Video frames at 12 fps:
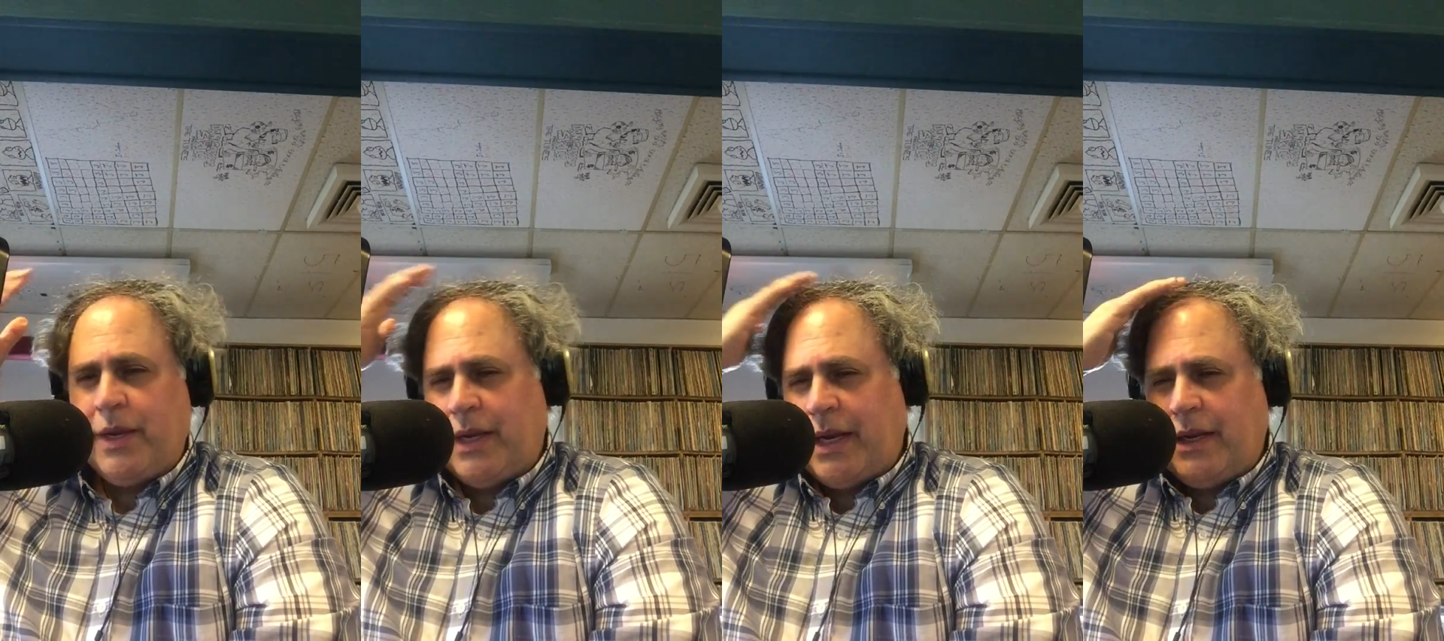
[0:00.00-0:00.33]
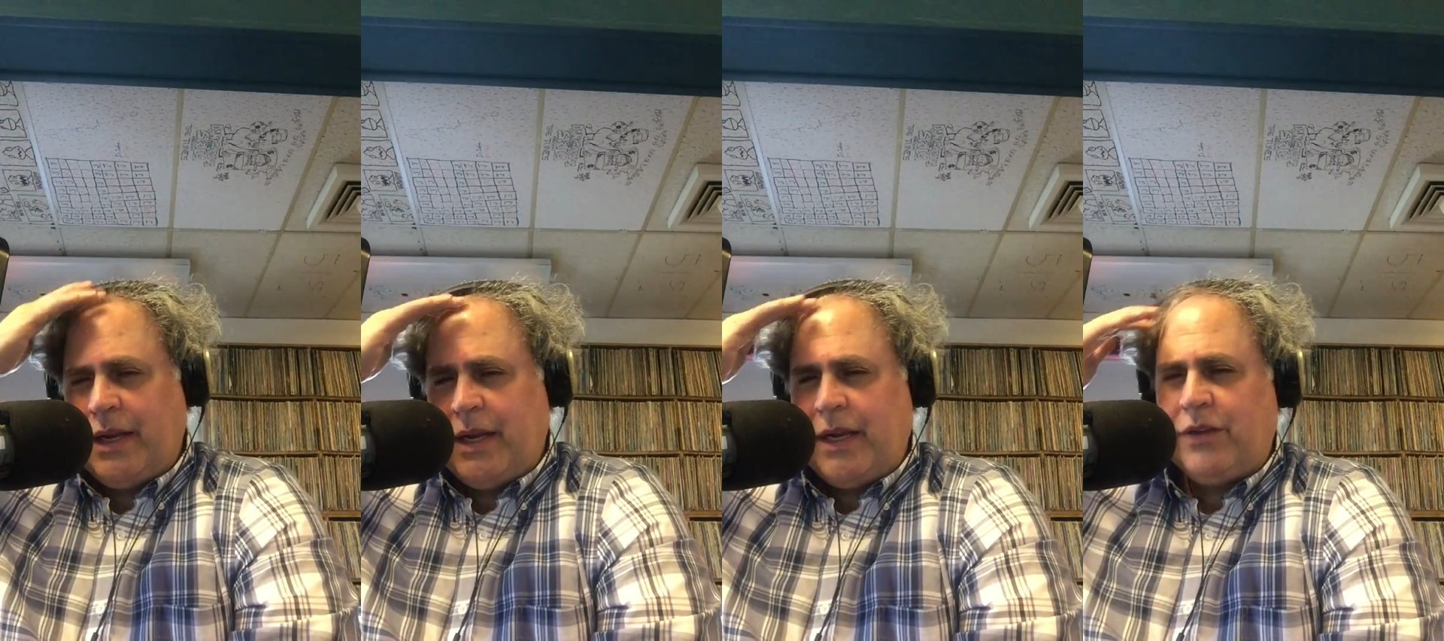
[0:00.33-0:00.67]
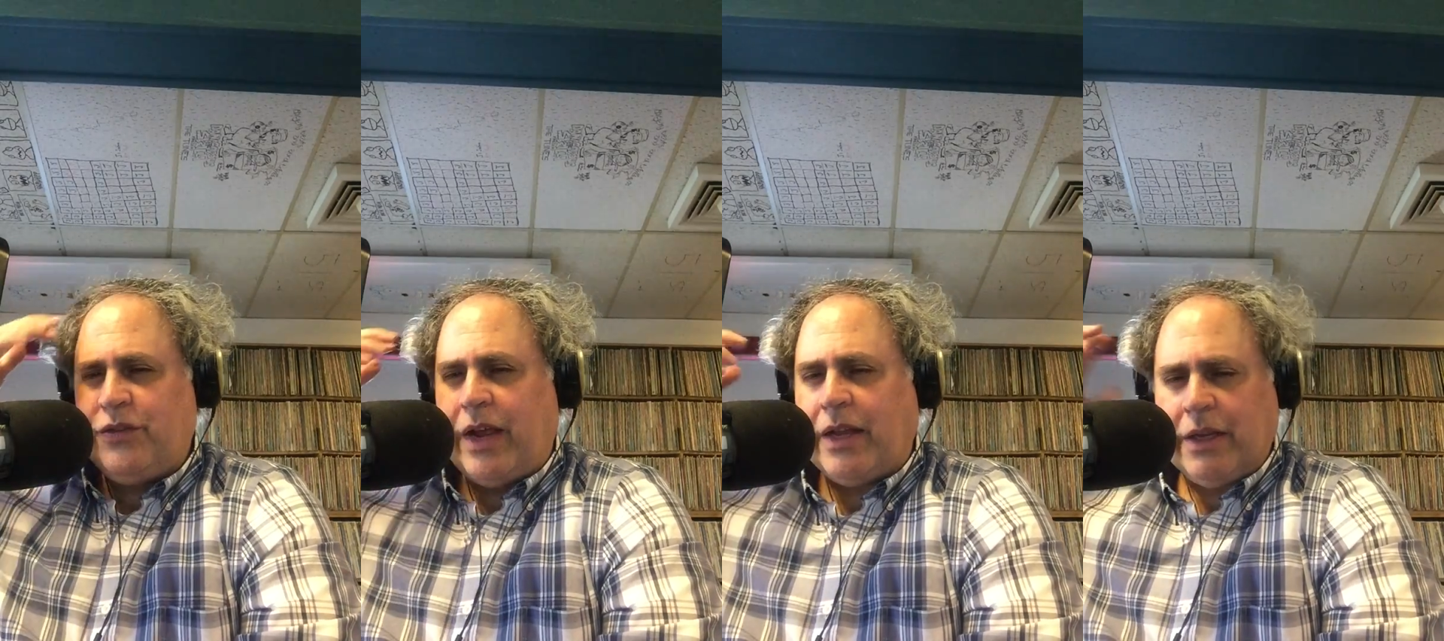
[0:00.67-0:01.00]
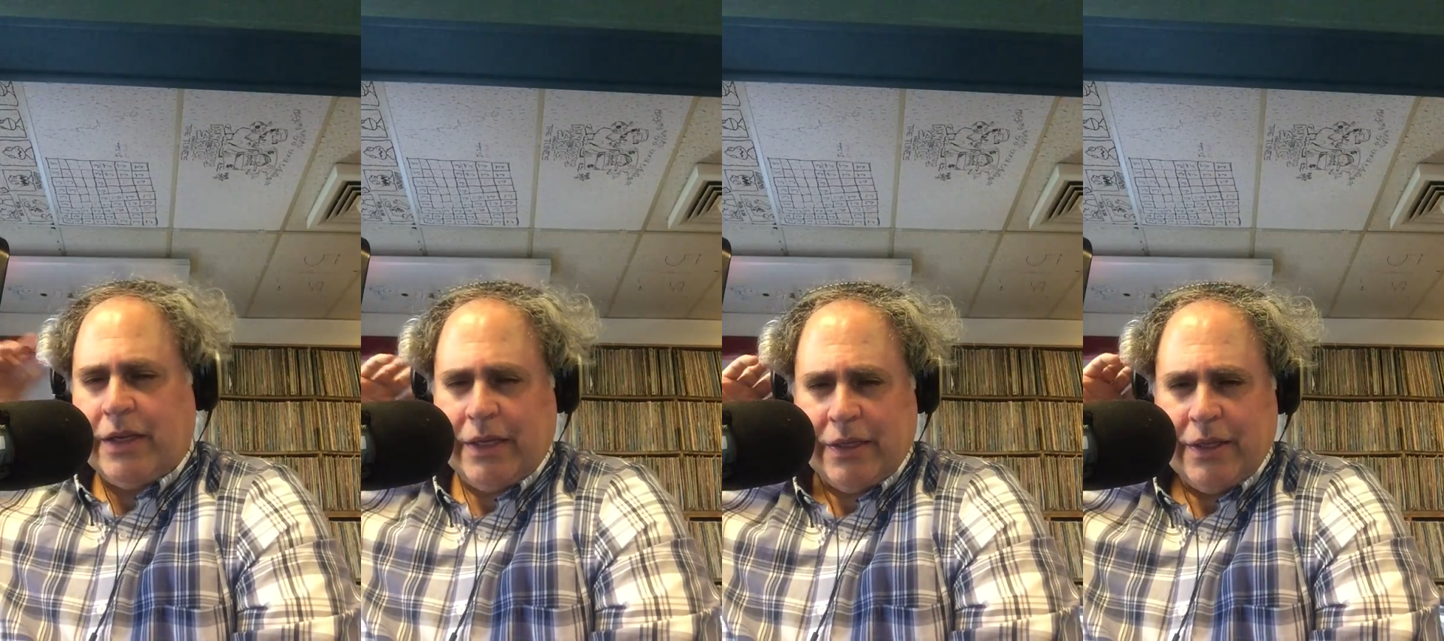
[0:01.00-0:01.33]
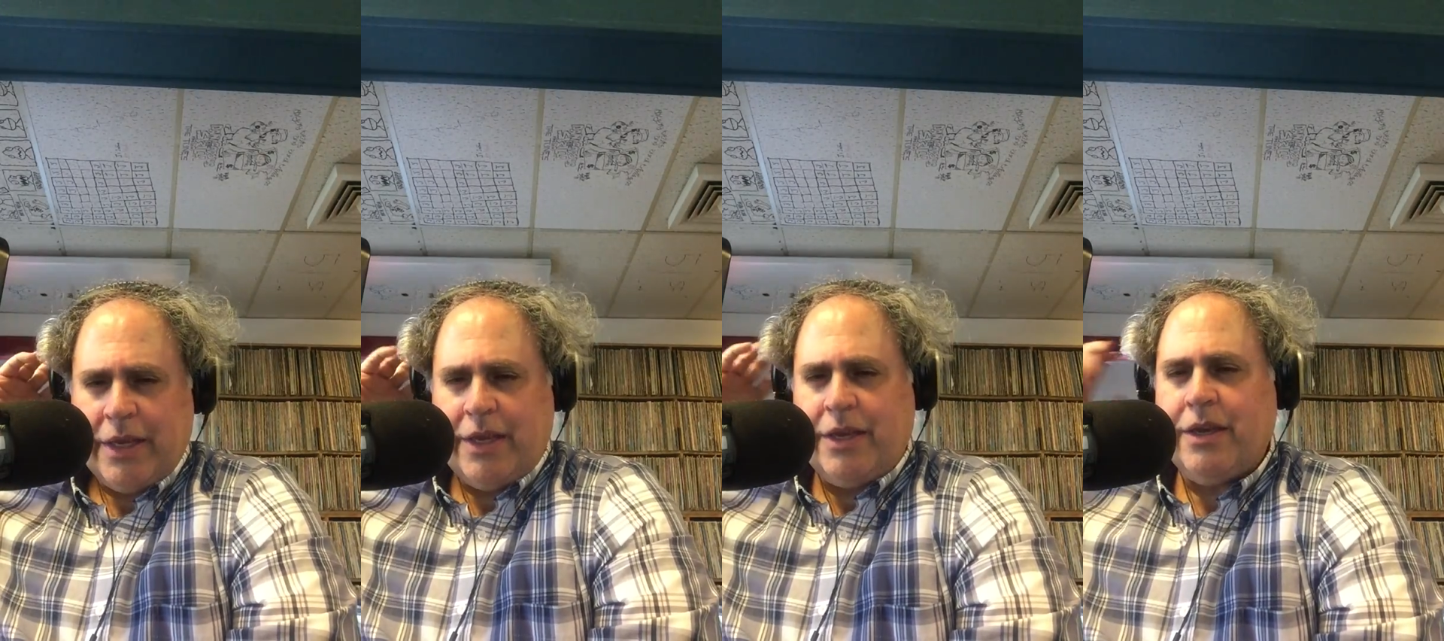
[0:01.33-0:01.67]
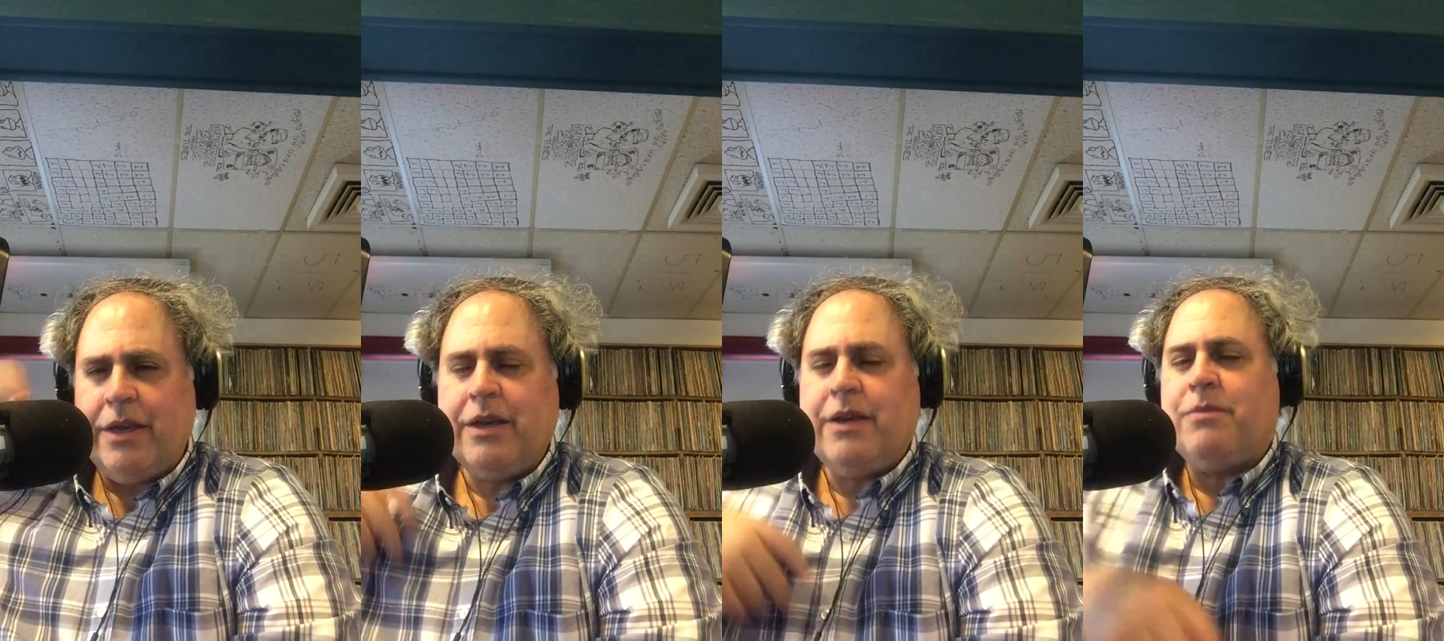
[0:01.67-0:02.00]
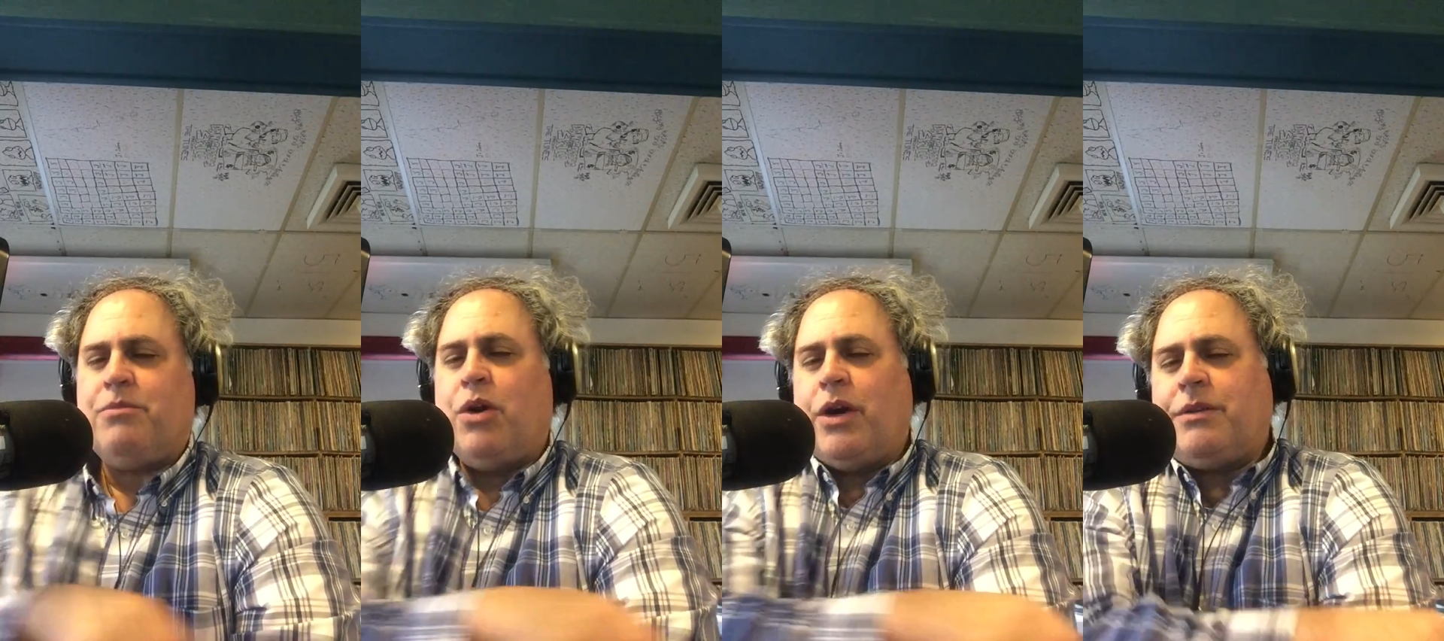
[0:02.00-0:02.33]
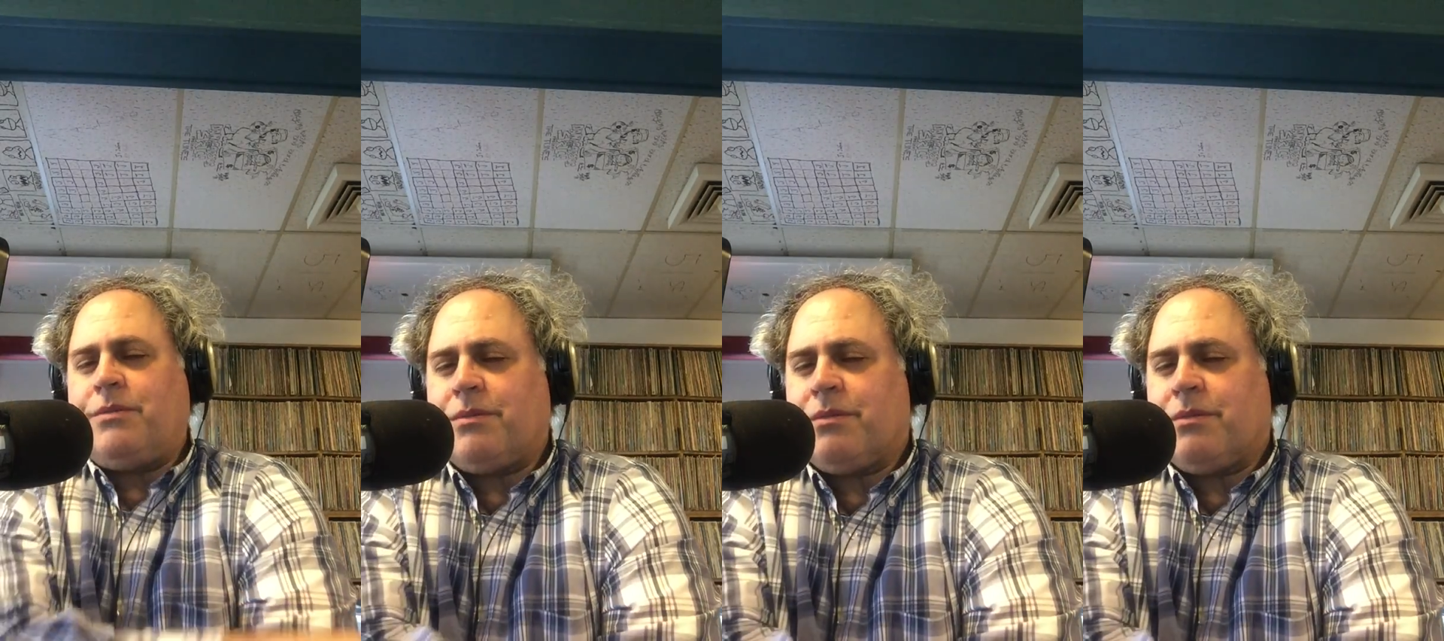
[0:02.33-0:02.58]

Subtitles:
indelicately put,